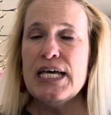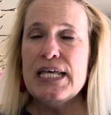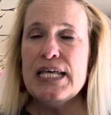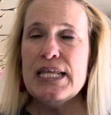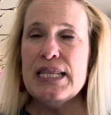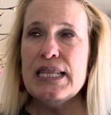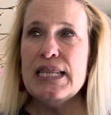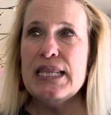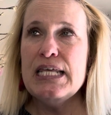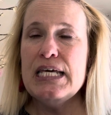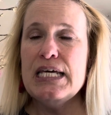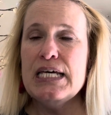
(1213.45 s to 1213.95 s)

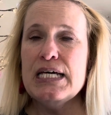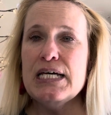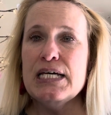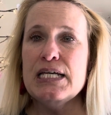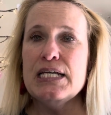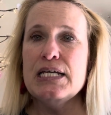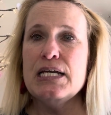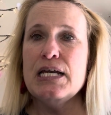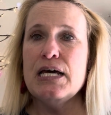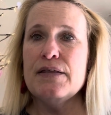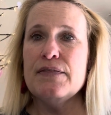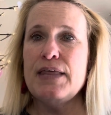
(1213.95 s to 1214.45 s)

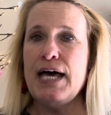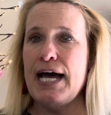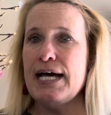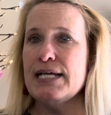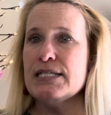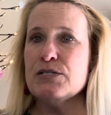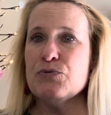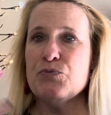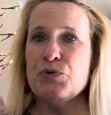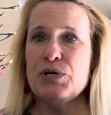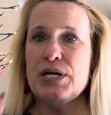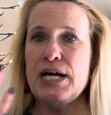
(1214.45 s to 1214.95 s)
then
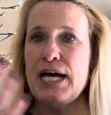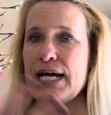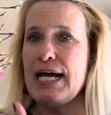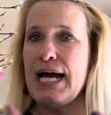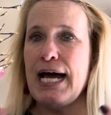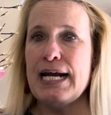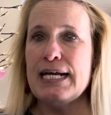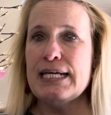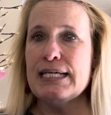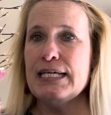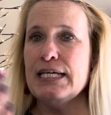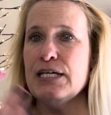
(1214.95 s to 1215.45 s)
that's when I
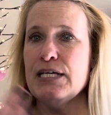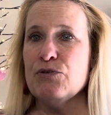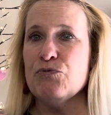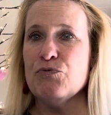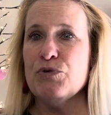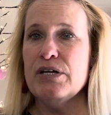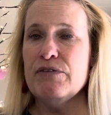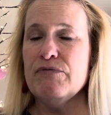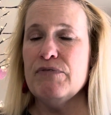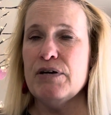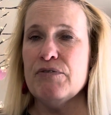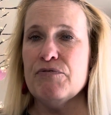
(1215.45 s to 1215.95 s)
kind of get rid
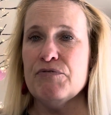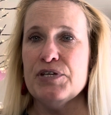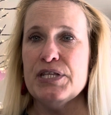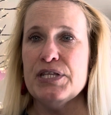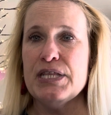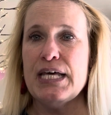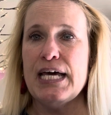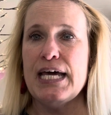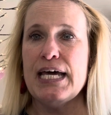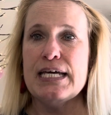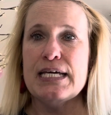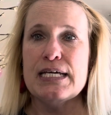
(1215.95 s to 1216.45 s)
of
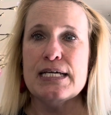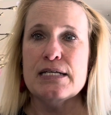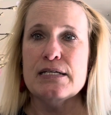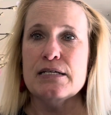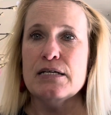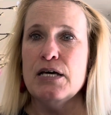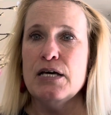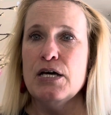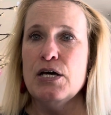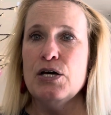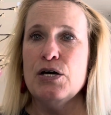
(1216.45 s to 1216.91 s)
everything and